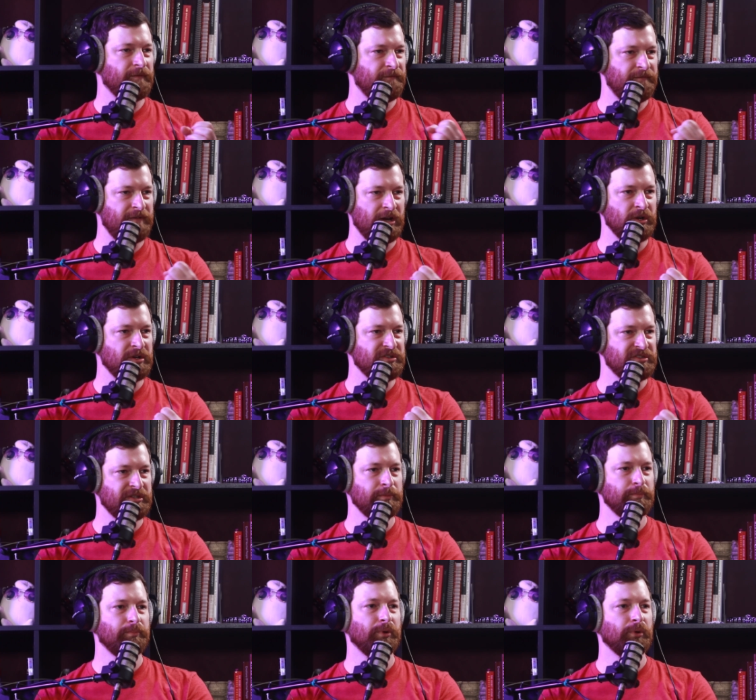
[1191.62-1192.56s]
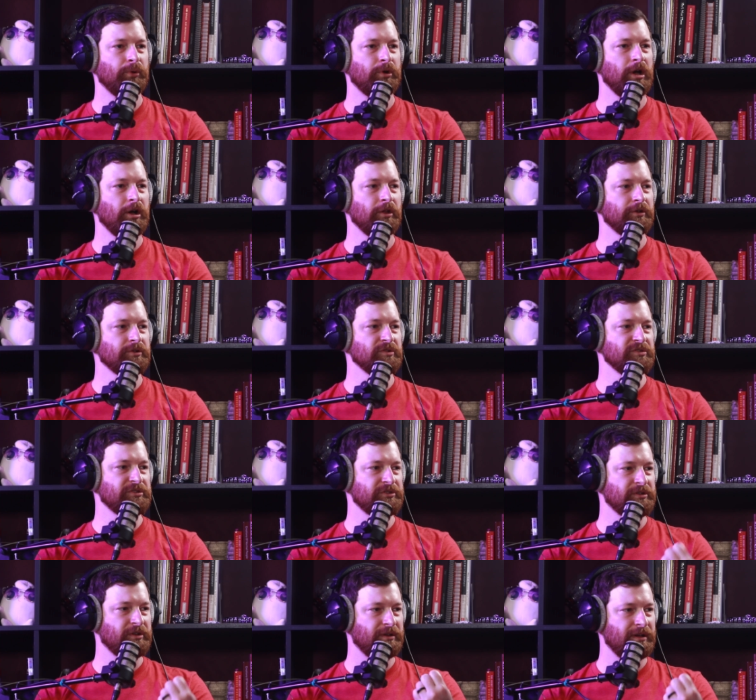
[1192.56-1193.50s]
very simple colors
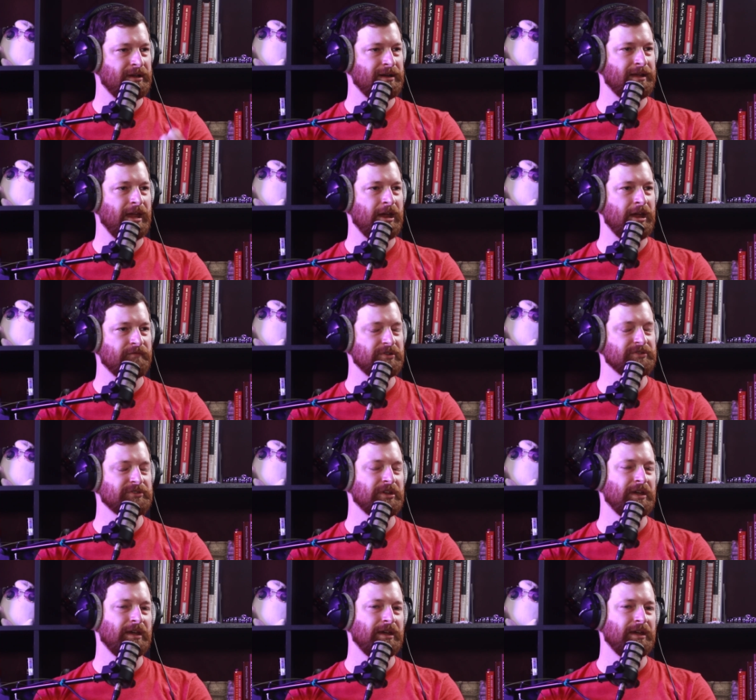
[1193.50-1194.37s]
and a canvas.